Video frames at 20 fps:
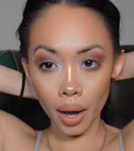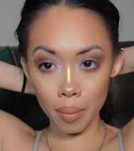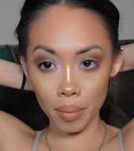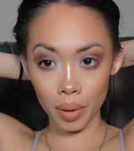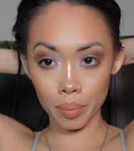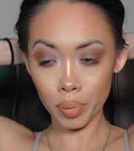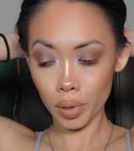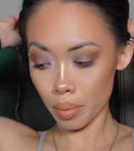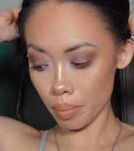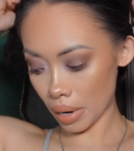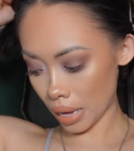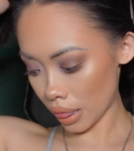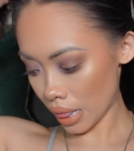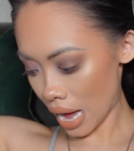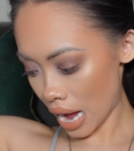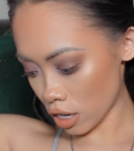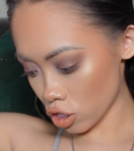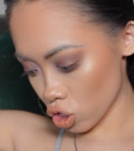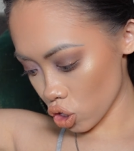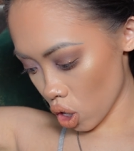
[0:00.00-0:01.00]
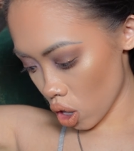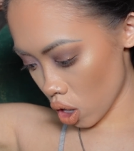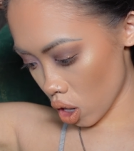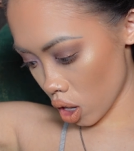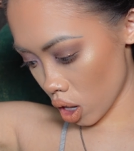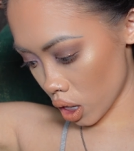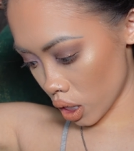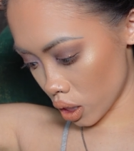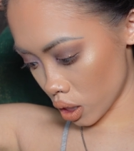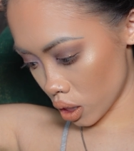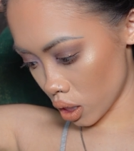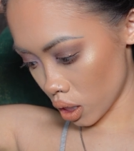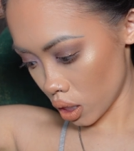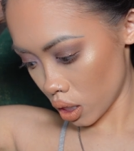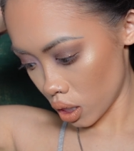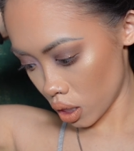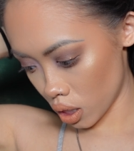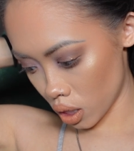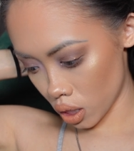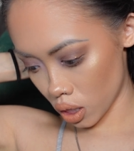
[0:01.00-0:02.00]
gonna put my lash on
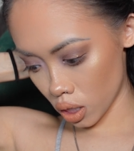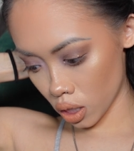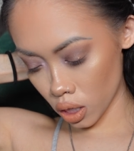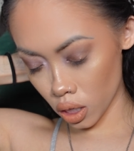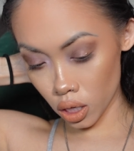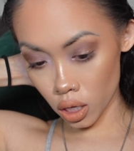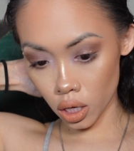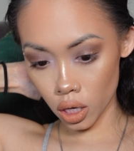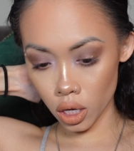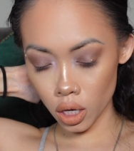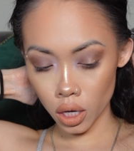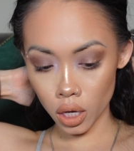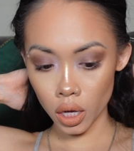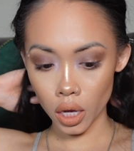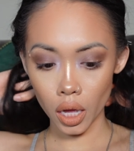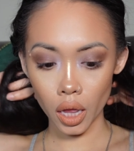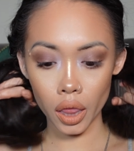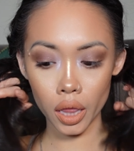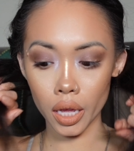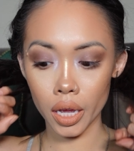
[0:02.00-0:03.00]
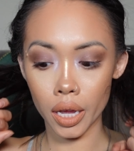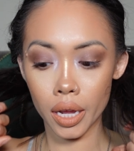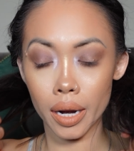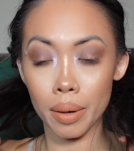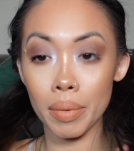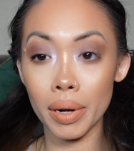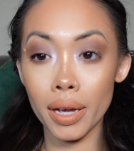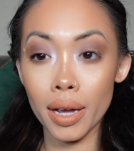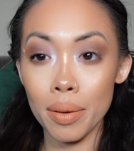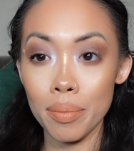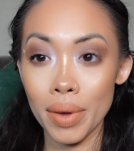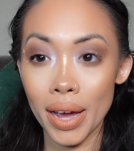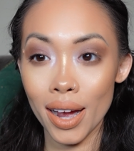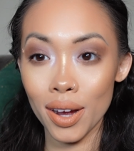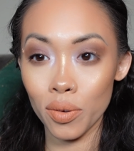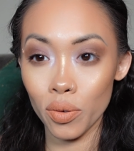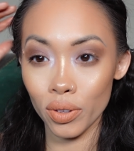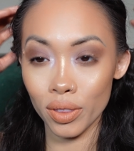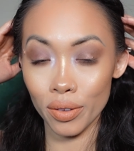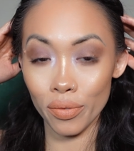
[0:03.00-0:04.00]
and then I'm gonna come
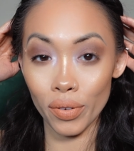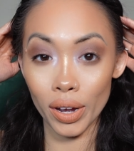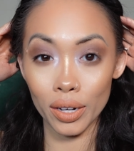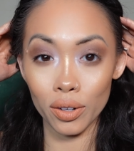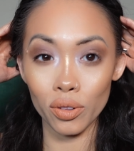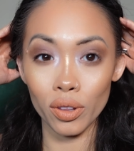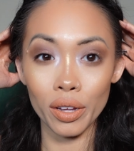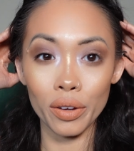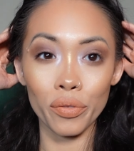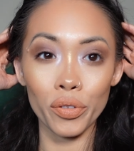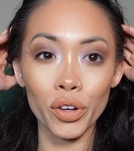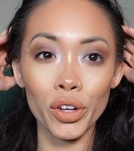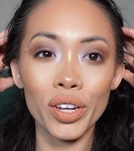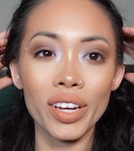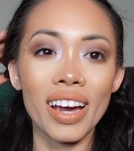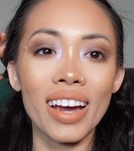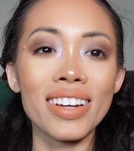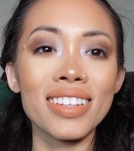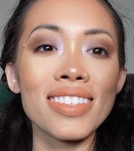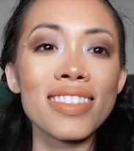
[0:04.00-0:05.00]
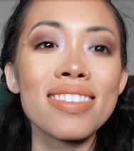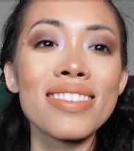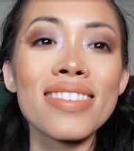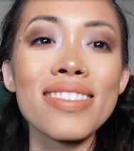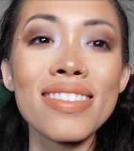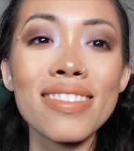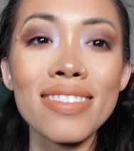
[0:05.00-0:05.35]
back with the final look for you guys.